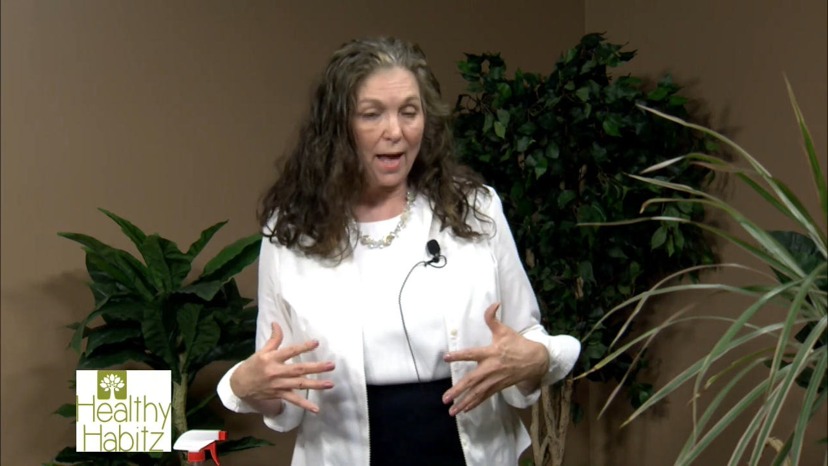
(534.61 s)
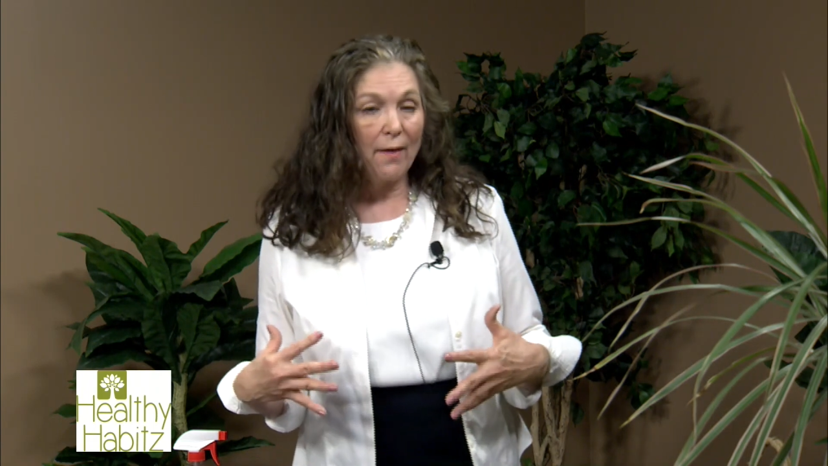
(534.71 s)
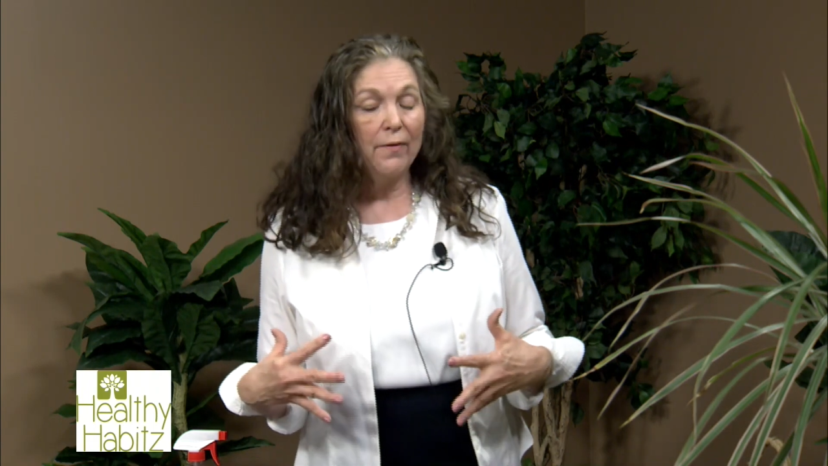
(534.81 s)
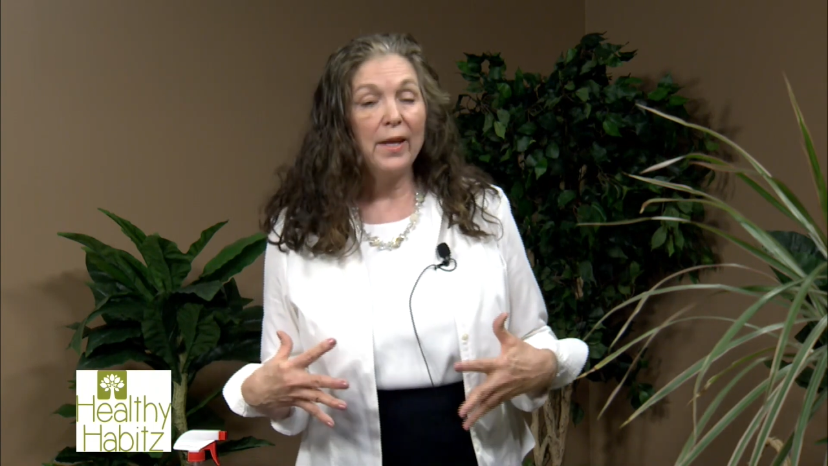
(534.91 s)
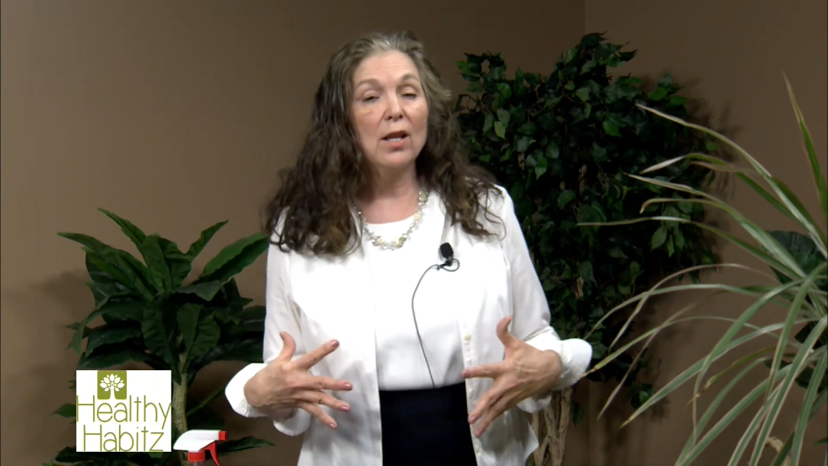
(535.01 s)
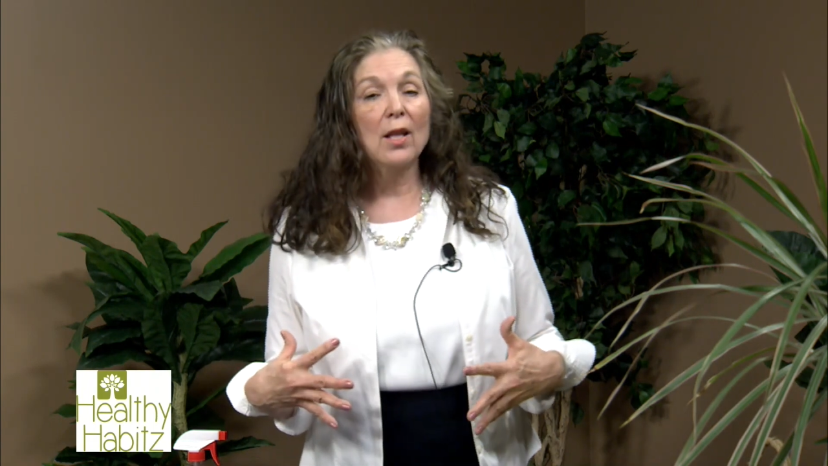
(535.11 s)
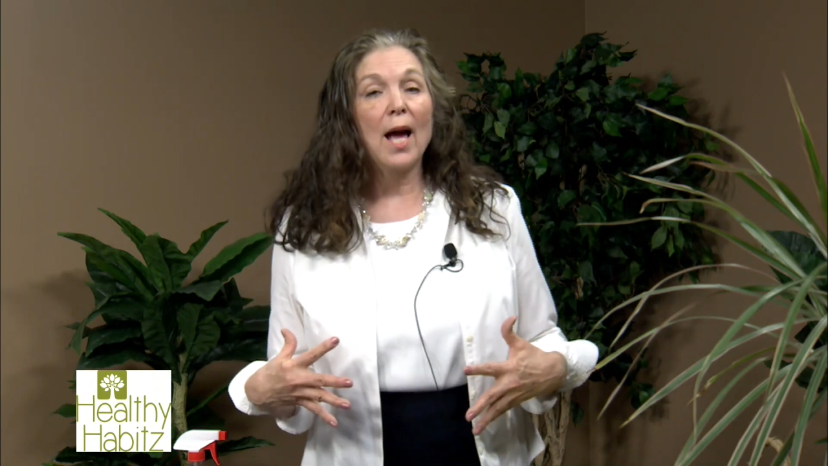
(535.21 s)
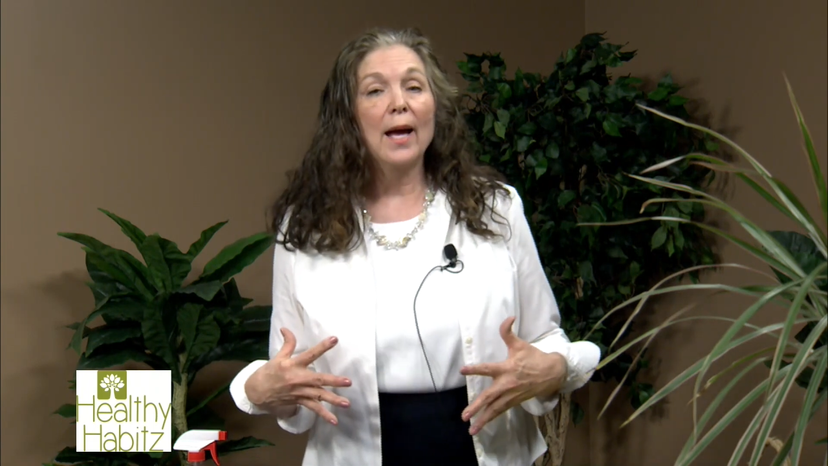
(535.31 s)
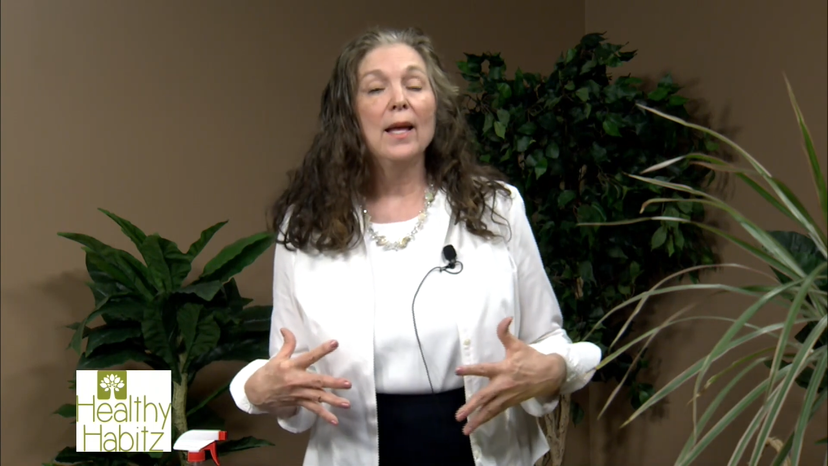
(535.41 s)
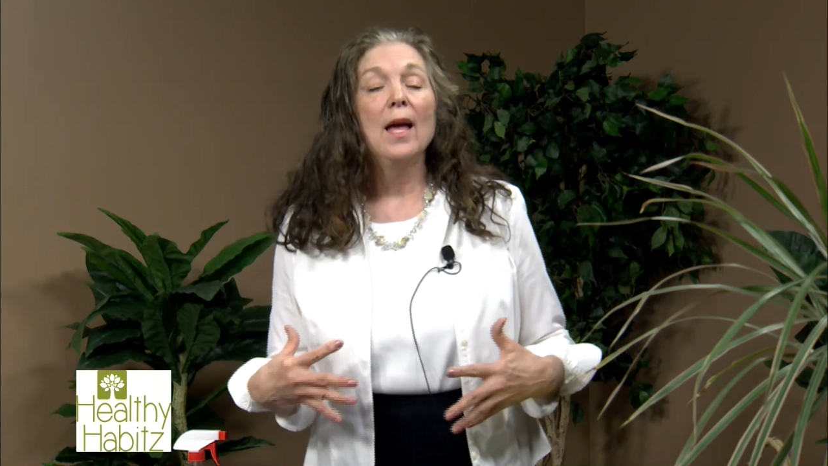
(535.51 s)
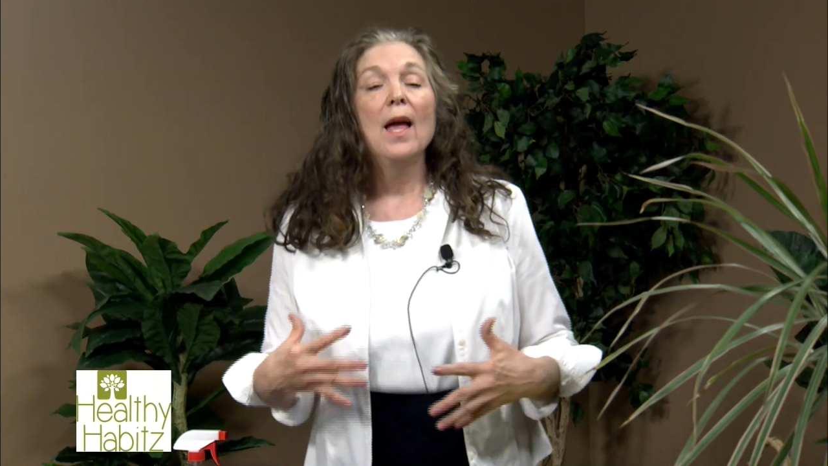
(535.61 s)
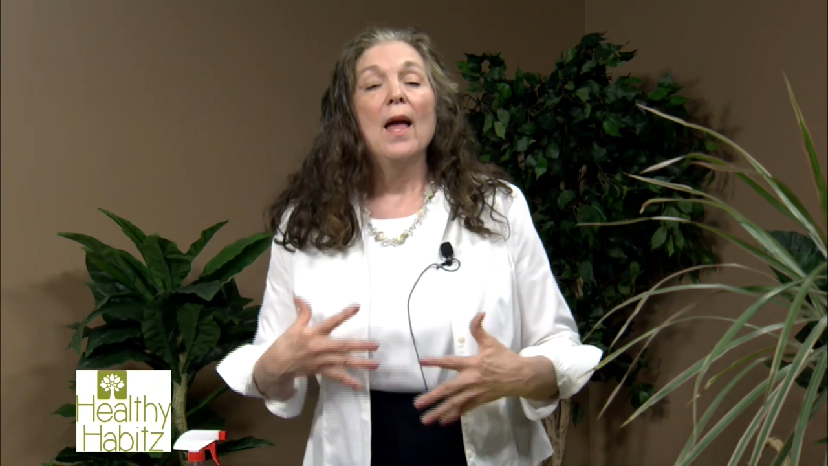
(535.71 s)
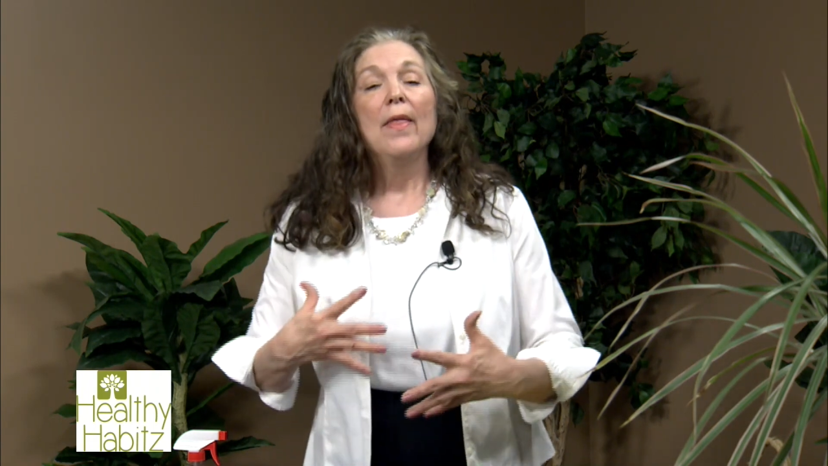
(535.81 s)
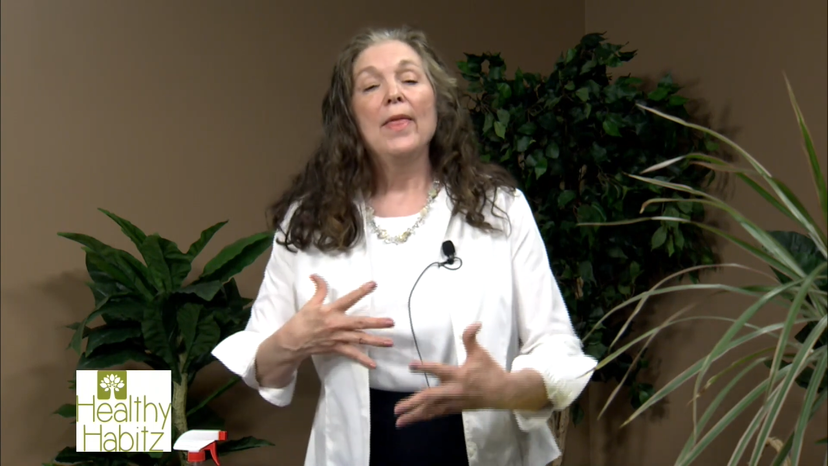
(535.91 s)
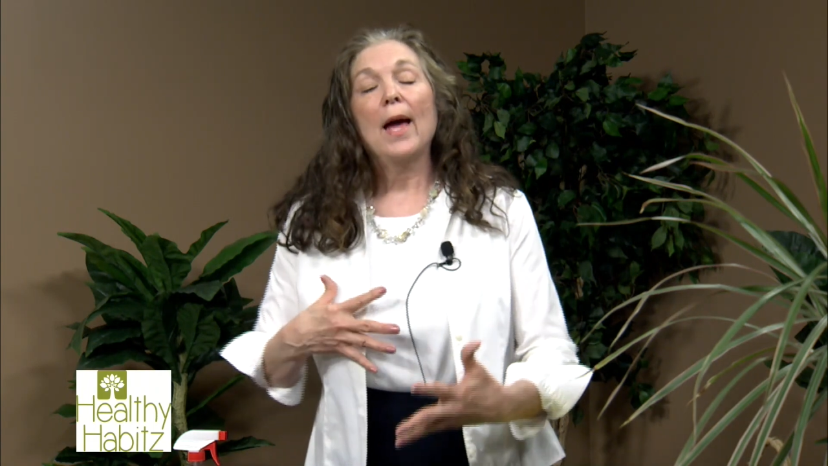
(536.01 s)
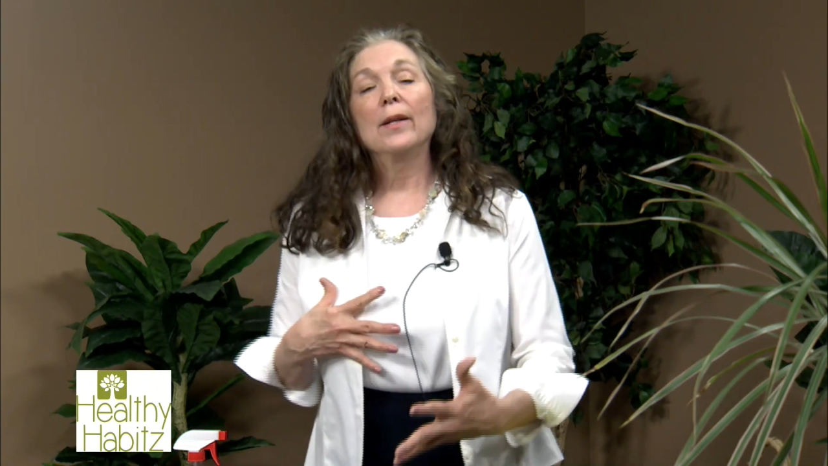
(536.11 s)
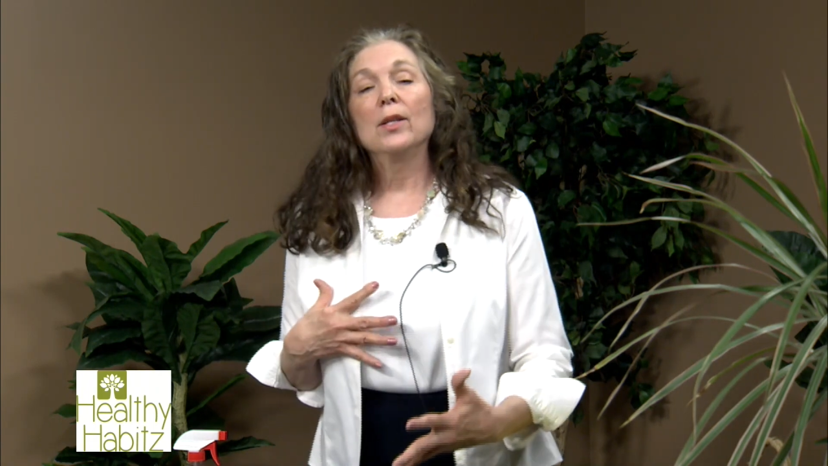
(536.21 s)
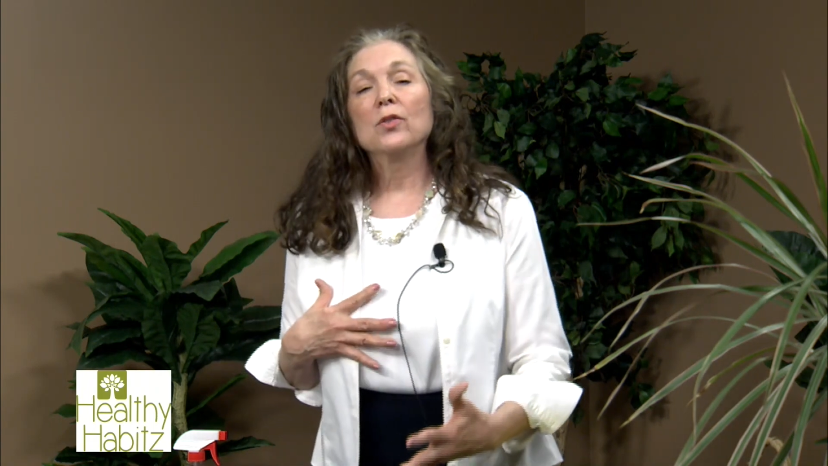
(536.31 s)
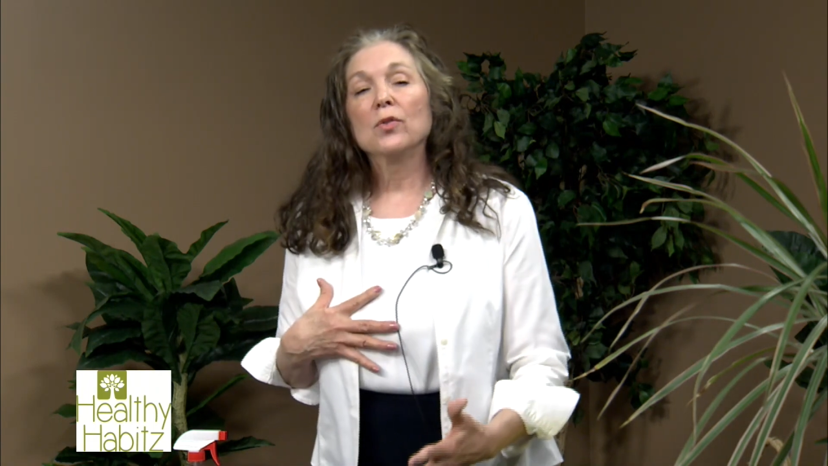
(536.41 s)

alveoli that